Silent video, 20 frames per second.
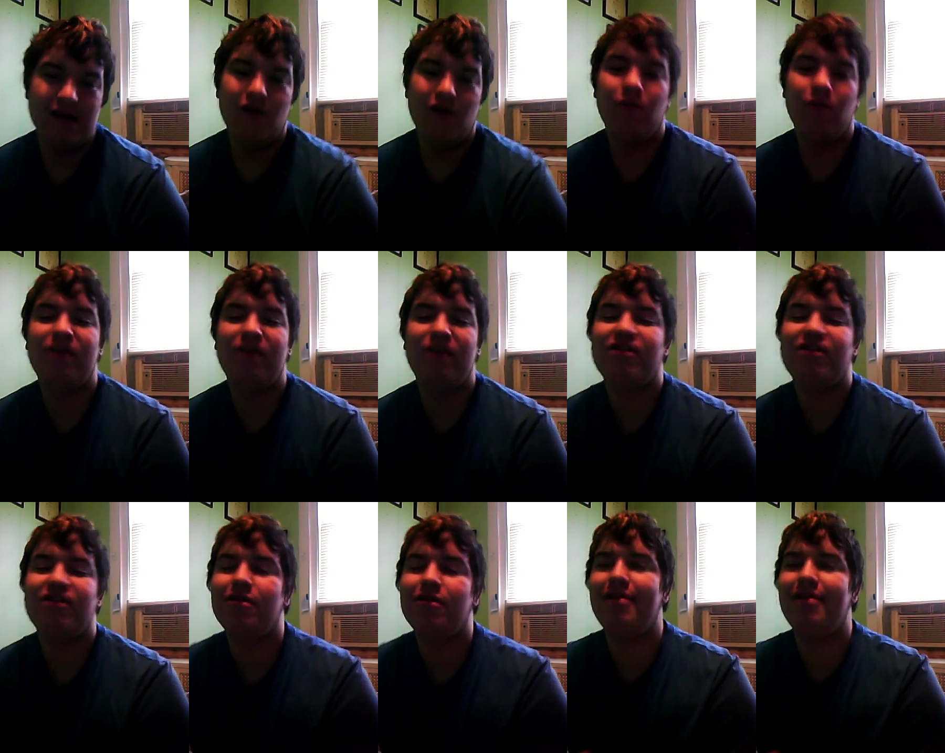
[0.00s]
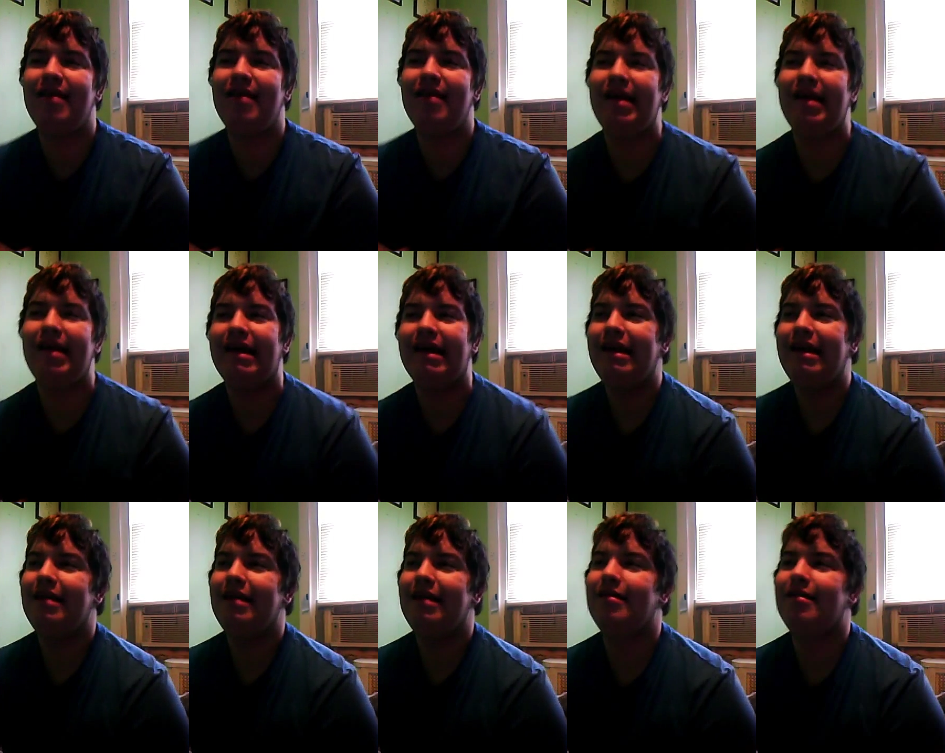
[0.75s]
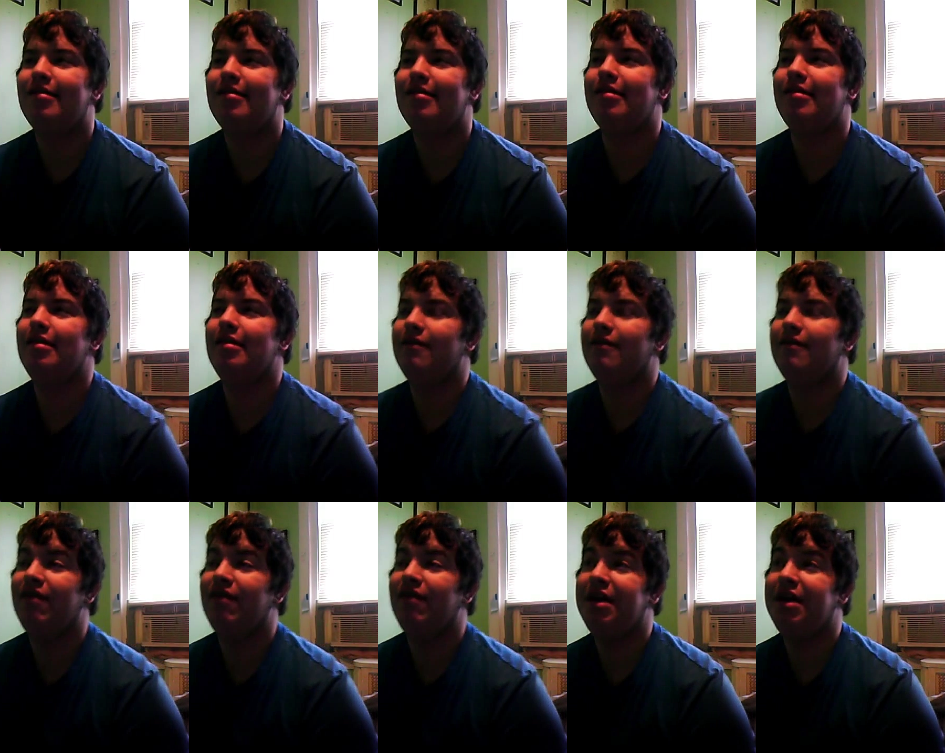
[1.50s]
what you'll see in
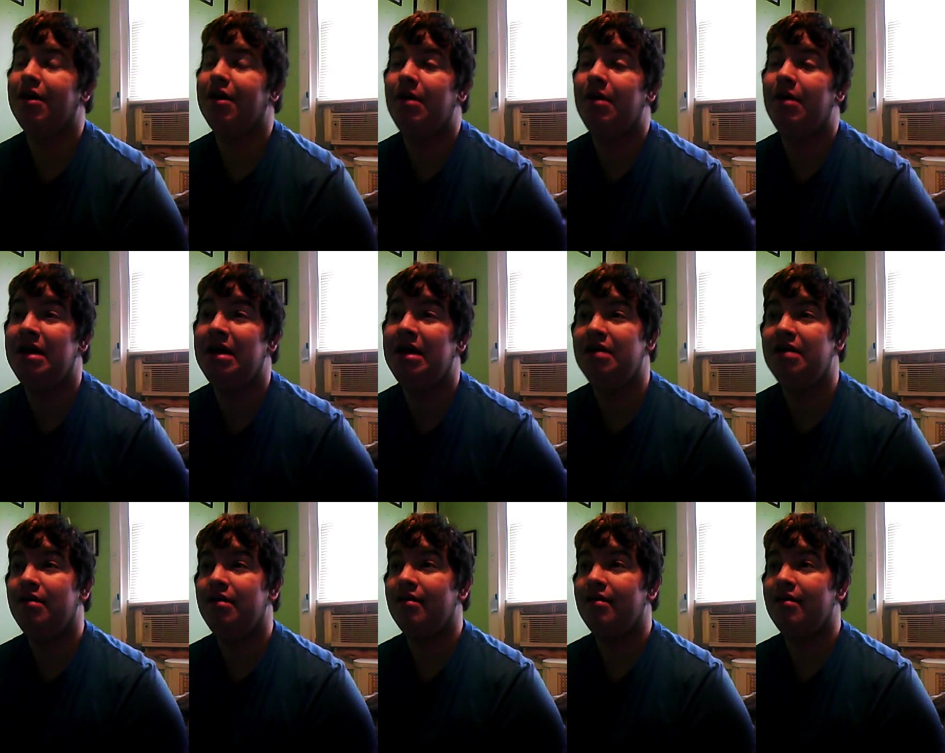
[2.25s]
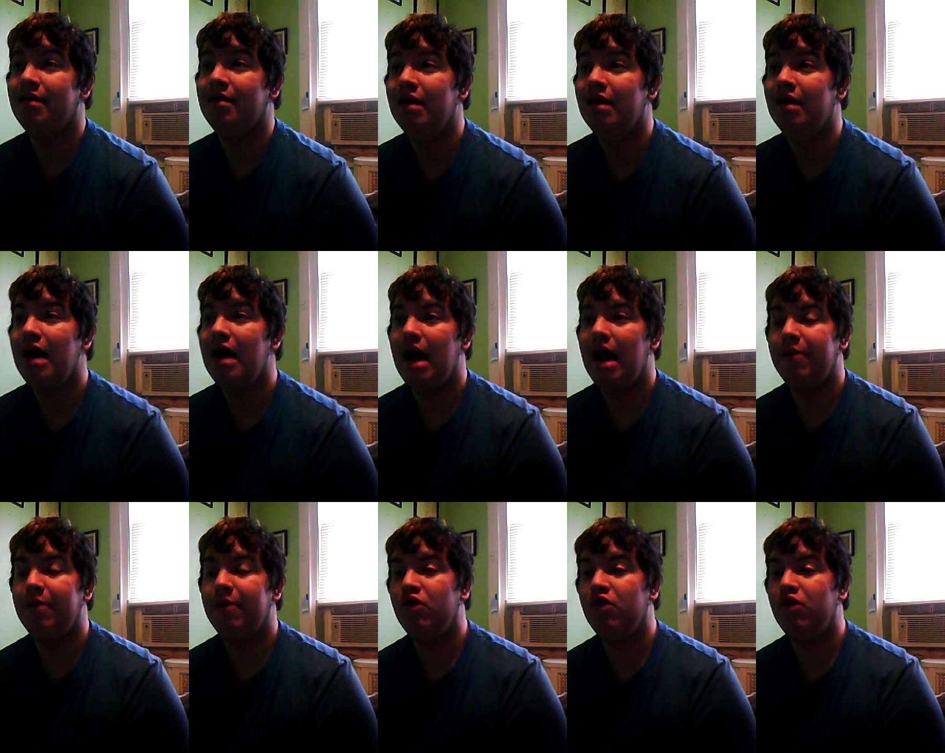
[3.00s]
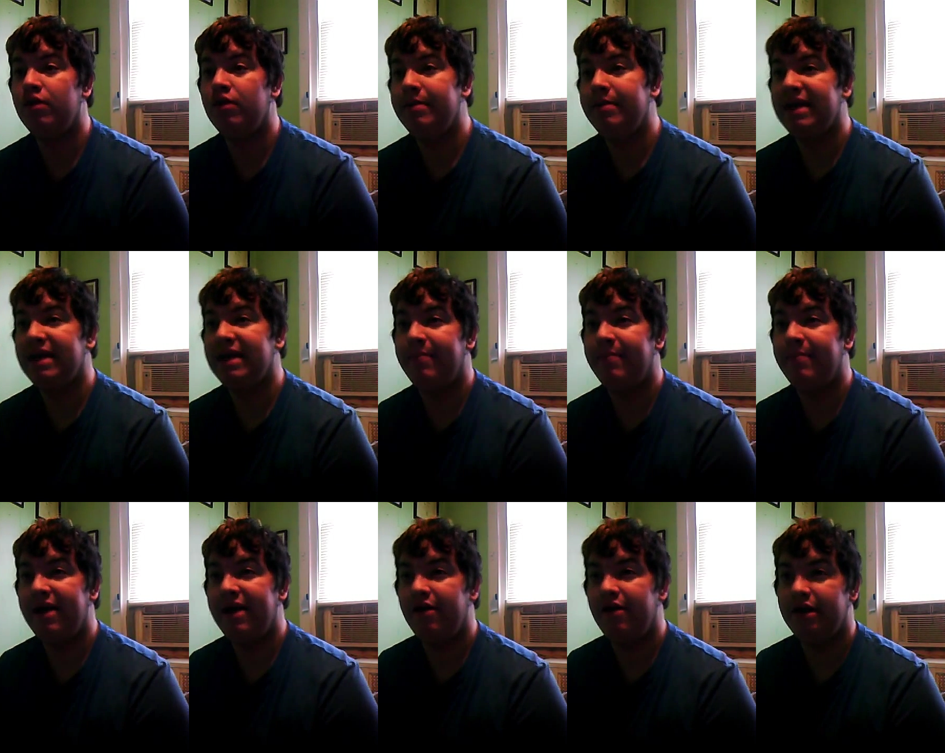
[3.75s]
this video is I'm going to be
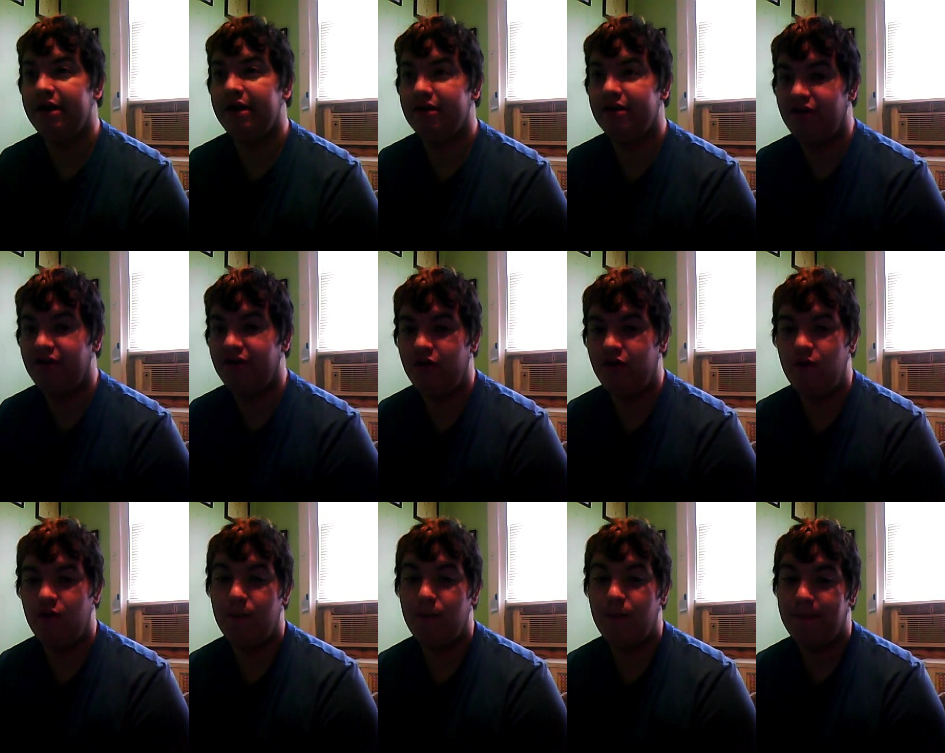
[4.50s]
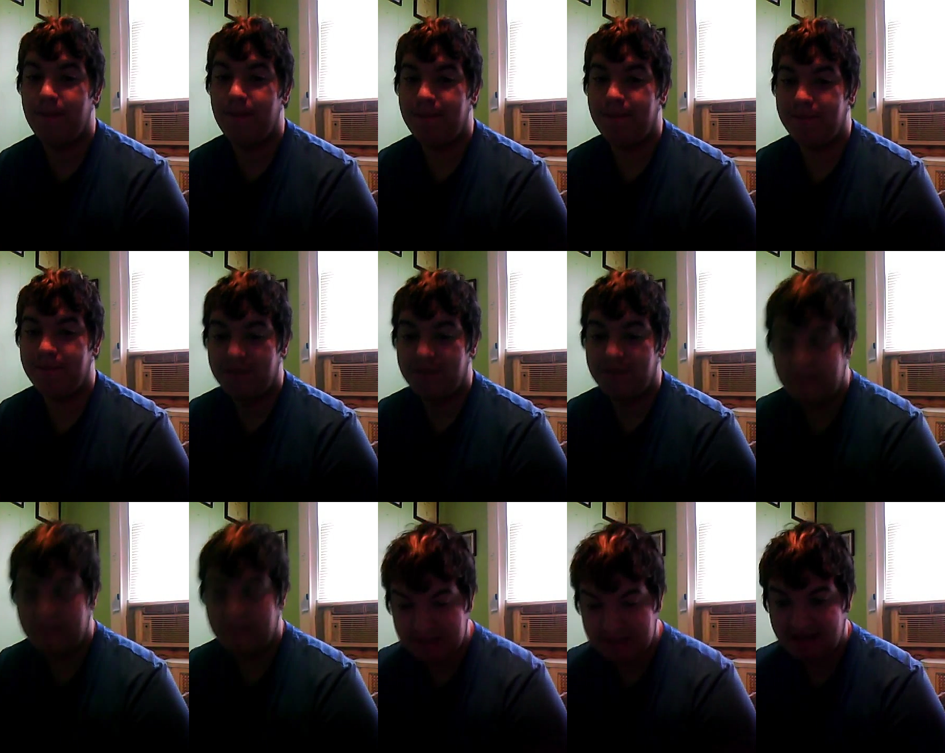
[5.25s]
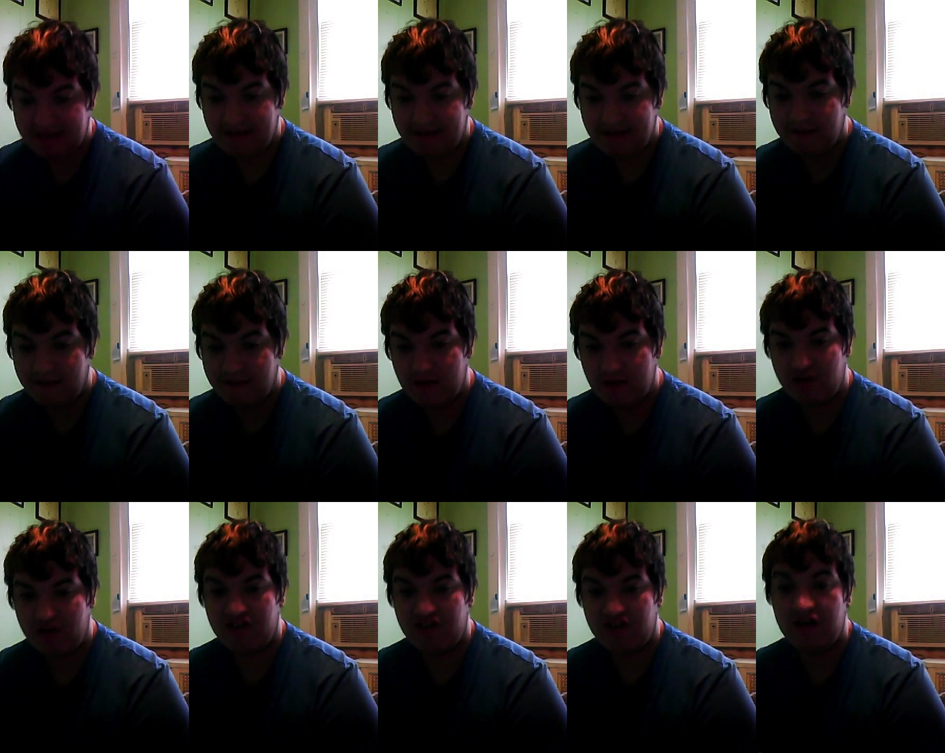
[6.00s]
comparing the two. The PC
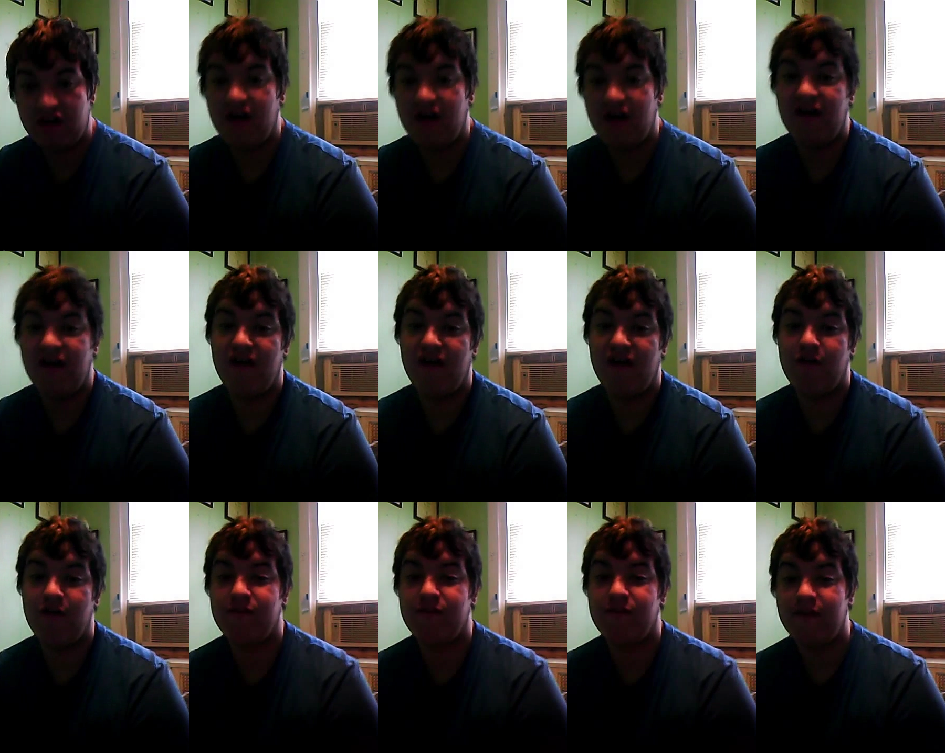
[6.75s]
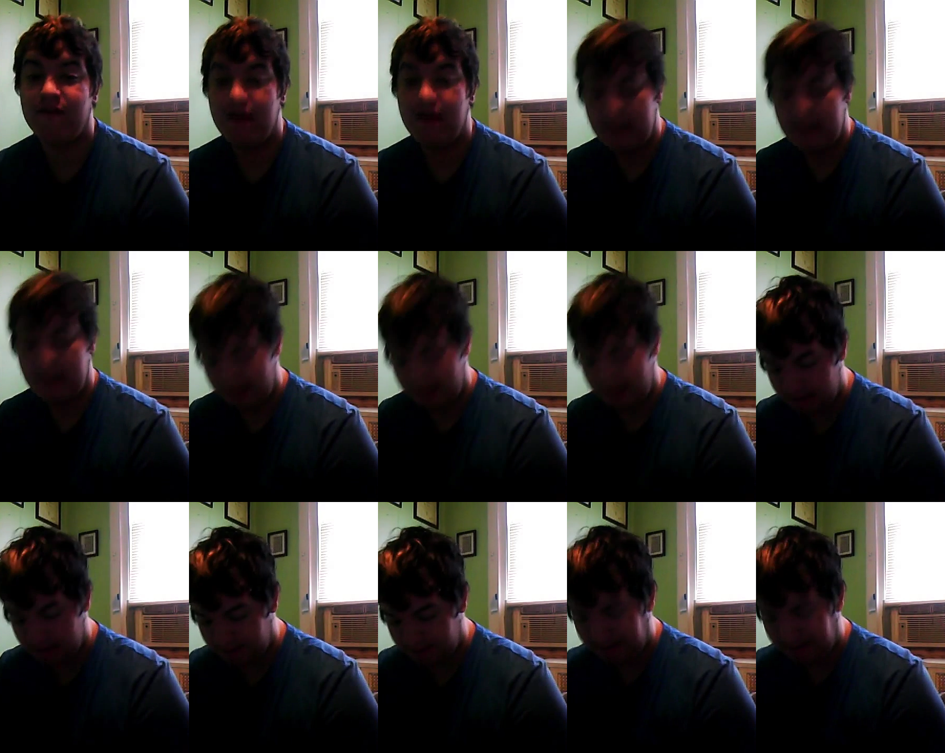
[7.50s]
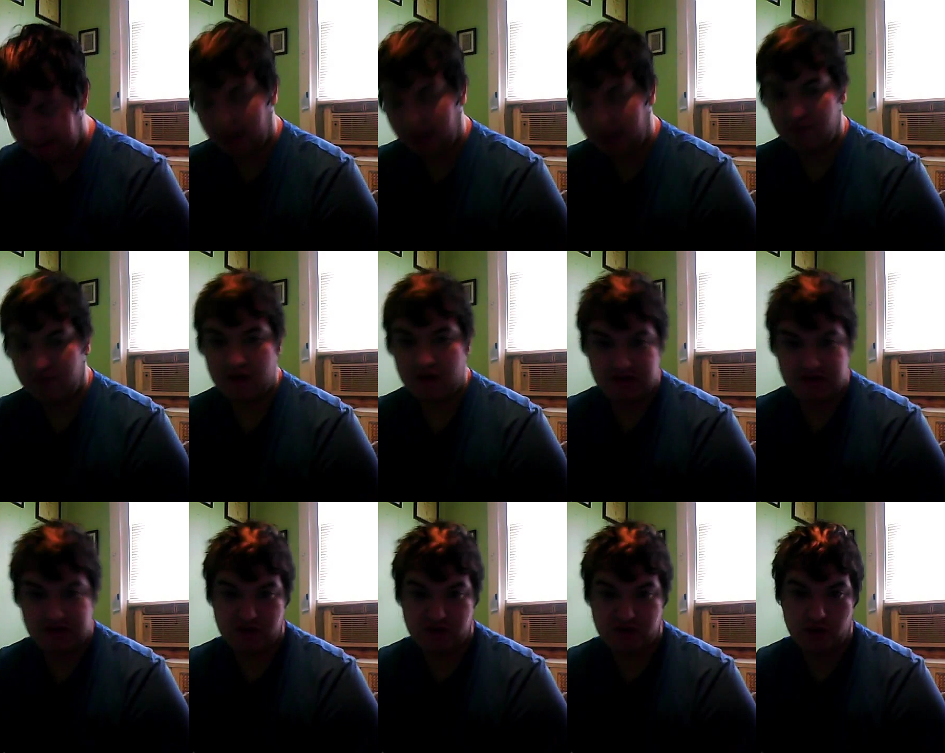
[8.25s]
version of
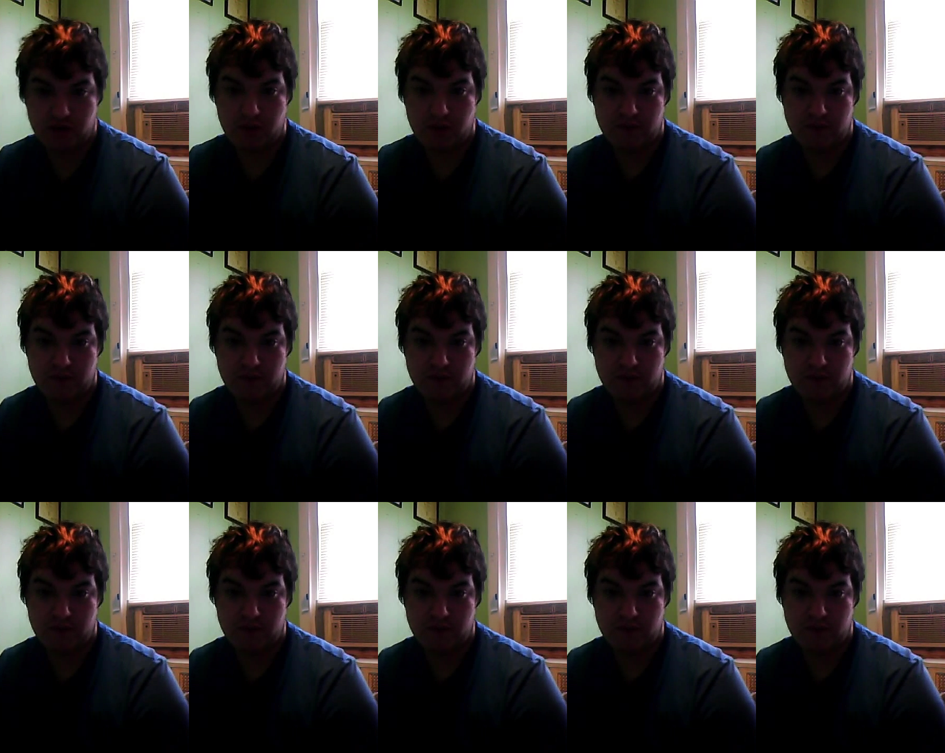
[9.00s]
Battlefront 2